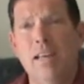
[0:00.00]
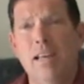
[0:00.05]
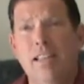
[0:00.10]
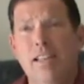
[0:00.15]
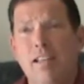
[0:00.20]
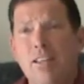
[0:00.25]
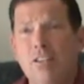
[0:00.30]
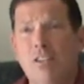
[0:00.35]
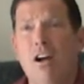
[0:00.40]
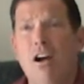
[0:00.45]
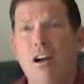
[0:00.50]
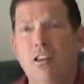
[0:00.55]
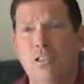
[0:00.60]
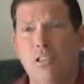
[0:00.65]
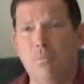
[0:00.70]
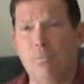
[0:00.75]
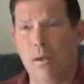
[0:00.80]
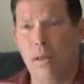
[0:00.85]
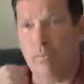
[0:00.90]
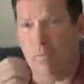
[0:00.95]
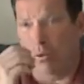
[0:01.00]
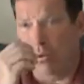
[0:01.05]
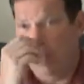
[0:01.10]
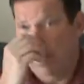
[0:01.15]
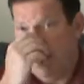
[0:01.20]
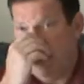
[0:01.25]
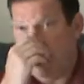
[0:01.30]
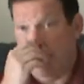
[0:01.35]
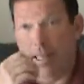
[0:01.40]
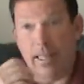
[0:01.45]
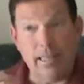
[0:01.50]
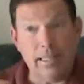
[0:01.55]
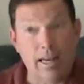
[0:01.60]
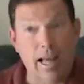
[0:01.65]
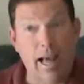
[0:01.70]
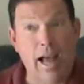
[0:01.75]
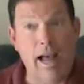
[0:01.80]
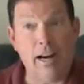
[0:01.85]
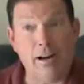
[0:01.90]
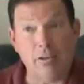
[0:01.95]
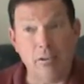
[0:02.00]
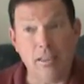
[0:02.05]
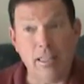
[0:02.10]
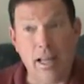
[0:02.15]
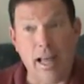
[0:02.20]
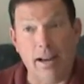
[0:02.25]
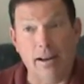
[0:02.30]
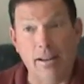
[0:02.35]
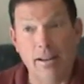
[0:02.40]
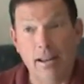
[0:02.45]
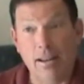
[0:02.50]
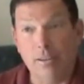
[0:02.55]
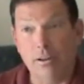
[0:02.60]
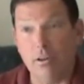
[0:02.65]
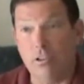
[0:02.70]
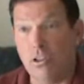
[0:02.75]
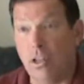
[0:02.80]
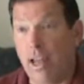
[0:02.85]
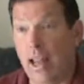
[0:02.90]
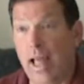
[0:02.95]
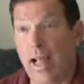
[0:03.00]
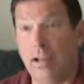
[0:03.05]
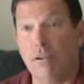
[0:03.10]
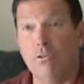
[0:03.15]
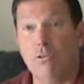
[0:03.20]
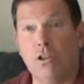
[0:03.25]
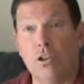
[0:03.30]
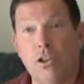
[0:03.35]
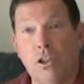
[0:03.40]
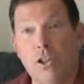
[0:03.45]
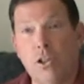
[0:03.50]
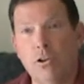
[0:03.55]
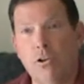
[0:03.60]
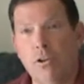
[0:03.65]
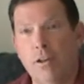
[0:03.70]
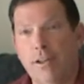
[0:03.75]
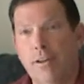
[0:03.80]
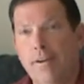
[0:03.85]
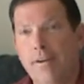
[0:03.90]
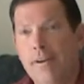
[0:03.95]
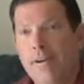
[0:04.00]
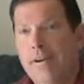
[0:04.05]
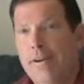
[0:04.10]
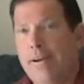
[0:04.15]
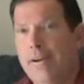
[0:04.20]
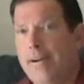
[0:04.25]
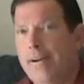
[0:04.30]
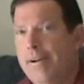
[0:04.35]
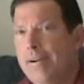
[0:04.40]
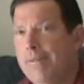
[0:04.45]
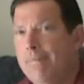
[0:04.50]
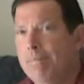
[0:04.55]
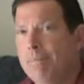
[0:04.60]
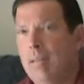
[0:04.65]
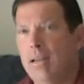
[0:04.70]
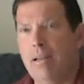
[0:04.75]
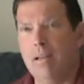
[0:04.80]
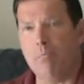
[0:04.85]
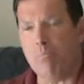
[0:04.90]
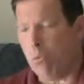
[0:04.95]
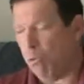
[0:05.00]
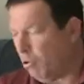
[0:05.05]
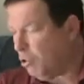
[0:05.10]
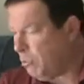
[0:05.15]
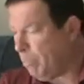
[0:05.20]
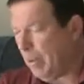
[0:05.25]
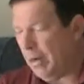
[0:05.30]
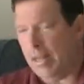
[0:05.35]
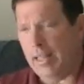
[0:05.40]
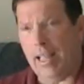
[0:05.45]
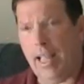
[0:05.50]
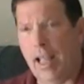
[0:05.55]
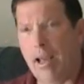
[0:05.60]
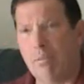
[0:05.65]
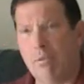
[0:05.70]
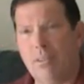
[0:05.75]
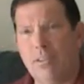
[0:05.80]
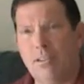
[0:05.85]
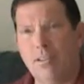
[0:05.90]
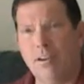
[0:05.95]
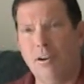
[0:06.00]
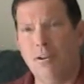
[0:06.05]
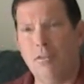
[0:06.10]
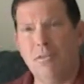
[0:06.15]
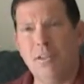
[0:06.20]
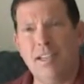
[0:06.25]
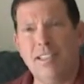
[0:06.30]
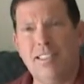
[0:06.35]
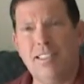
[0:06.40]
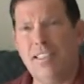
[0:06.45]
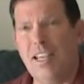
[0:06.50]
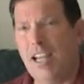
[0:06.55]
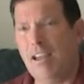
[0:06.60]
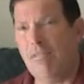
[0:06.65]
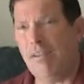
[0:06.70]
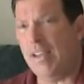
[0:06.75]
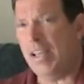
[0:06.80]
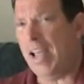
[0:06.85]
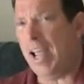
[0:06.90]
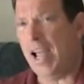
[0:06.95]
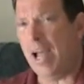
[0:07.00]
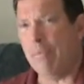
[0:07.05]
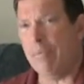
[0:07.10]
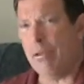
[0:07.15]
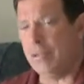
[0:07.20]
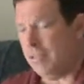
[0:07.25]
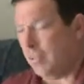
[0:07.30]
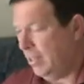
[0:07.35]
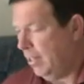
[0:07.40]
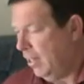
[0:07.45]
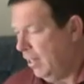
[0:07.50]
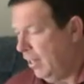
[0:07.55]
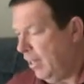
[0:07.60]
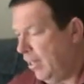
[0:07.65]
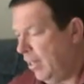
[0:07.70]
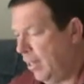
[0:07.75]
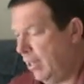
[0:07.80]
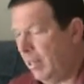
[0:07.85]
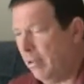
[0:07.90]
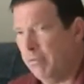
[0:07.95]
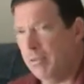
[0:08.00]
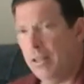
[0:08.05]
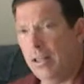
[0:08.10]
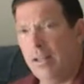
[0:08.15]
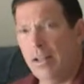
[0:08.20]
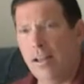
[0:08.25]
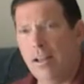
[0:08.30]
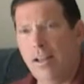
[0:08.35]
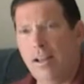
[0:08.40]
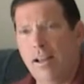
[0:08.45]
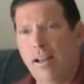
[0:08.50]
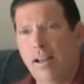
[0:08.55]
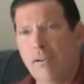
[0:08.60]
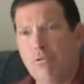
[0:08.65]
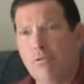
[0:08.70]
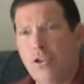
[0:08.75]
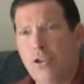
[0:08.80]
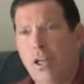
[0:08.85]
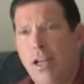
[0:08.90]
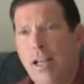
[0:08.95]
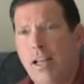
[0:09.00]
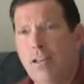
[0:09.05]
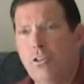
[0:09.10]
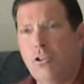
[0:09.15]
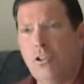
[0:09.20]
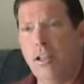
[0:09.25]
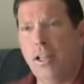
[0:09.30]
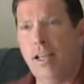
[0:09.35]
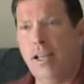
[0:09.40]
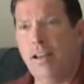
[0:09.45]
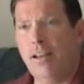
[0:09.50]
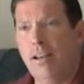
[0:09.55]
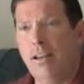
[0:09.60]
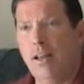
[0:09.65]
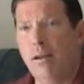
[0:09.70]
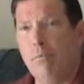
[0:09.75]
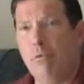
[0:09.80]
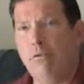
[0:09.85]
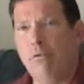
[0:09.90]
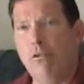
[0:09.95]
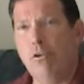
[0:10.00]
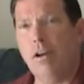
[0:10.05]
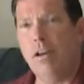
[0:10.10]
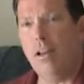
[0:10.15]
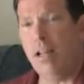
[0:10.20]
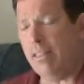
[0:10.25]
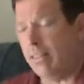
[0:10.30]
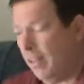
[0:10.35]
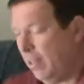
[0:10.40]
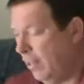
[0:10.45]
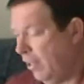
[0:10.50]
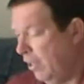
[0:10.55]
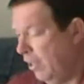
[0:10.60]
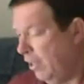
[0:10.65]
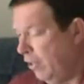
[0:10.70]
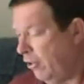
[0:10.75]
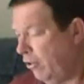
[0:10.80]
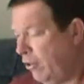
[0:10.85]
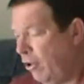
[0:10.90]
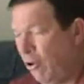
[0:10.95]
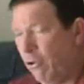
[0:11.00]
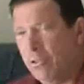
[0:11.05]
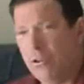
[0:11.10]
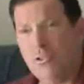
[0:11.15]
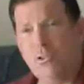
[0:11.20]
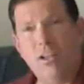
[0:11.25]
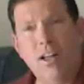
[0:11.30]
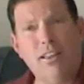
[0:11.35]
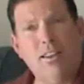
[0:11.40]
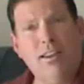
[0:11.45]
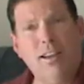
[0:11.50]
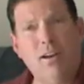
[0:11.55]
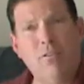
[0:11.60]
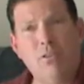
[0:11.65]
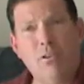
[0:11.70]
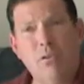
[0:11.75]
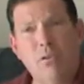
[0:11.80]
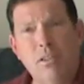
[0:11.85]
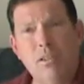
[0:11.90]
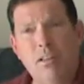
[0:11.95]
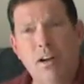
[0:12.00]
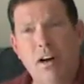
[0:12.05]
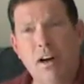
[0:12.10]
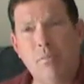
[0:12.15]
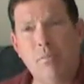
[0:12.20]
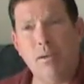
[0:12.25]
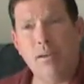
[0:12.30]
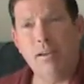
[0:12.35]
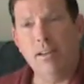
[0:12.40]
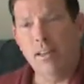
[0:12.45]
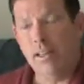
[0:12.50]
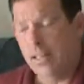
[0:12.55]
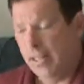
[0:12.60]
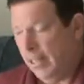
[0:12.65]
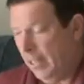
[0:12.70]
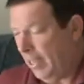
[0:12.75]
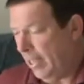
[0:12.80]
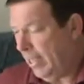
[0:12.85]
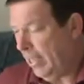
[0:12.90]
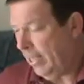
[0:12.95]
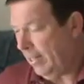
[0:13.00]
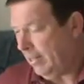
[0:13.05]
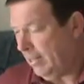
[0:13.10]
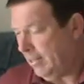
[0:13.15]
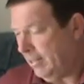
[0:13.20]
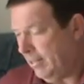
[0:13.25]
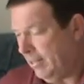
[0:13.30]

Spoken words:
This causes people to get into higher debt. There's a lack of security. The poor spending habits, the saving habits have changed, and before you know, there's nothing left in retirement, and